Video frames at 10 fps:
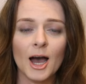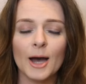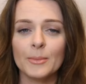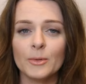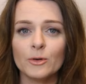
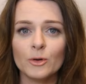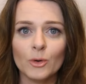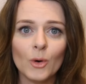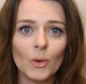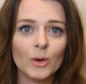I'm gonna
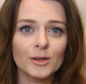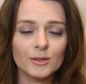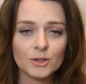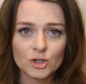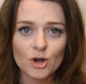go
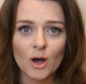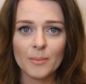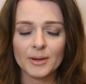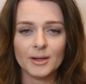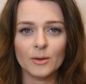in the
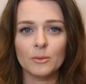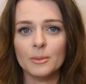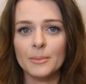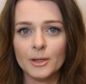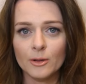shop and I
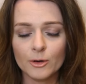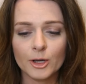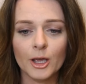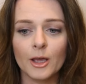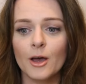will be
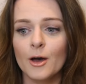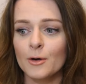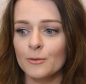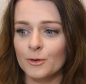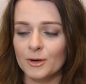looking
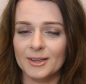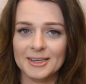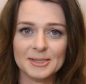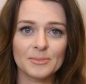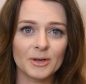for
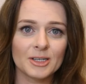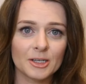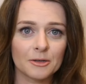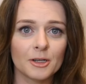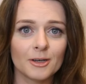this
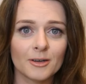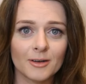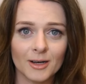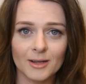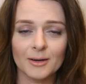particular
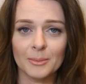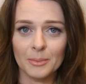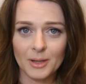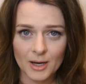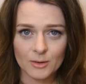color
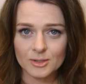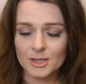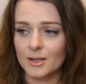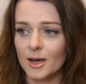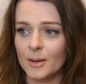blouse,
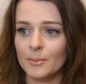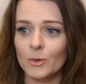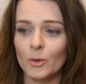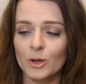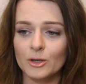and I'm
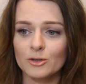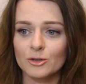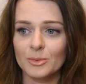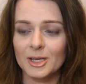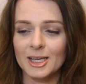going
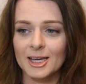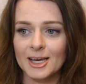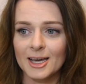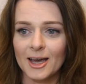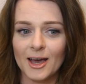to be
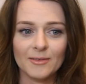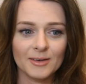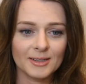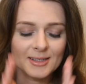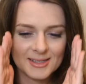
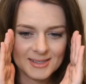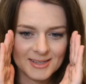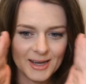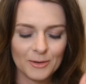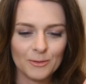having this
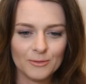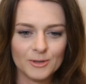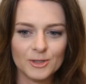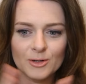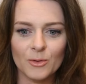narrow
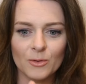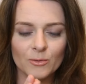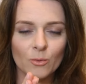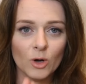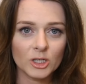vision of
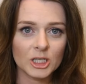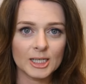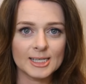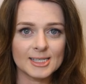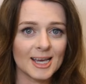what
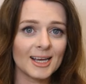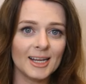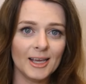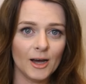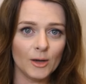
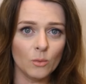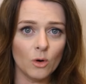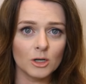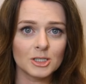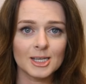exactly I
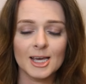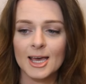want,